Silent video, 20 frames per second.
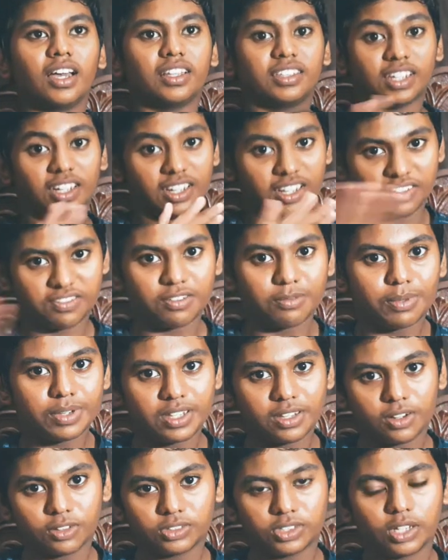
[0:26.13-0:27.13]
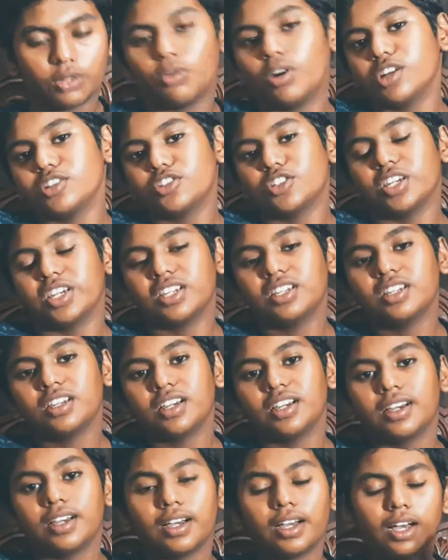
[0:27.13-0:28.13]
tell everybody out there watching
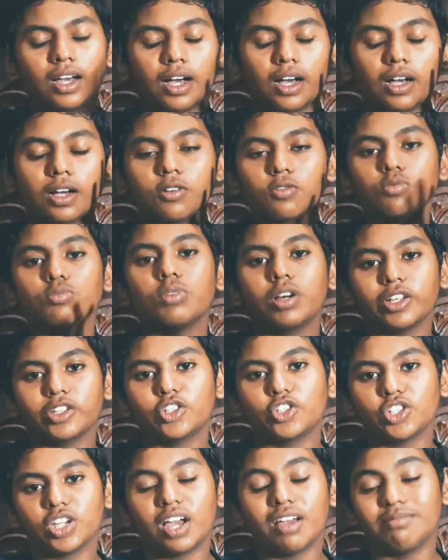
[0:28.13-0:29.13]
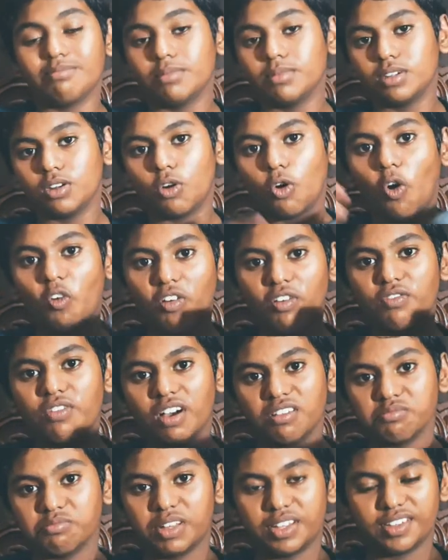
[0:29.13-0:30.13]
how much I've been
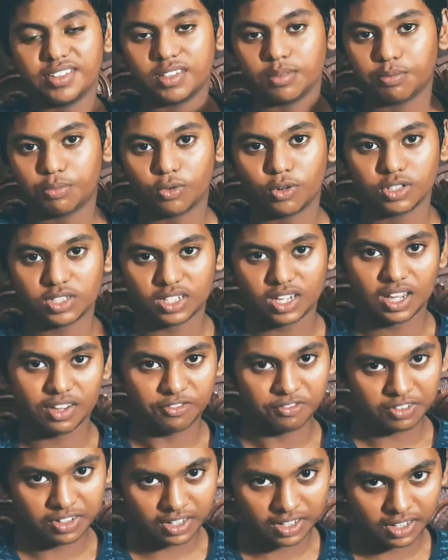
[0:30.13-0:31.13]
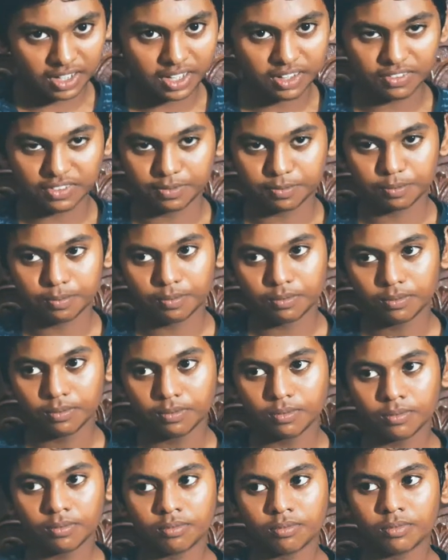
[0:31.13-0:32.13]
overwhelmed by the support I've given.
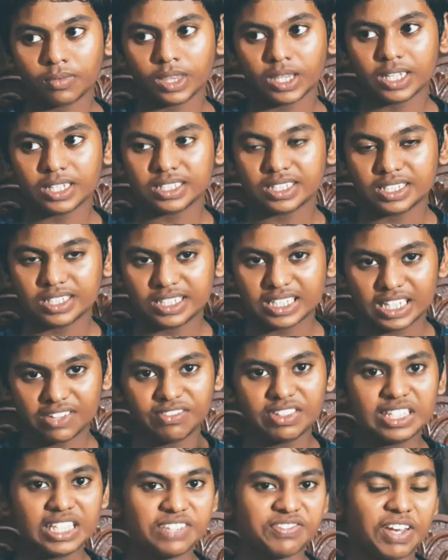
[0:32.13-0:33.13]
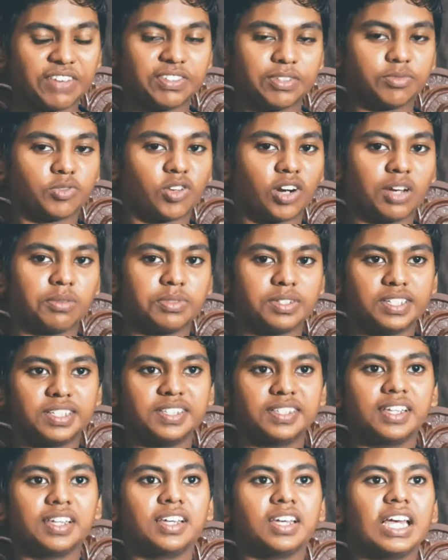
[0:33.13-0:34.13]
75 subscribers,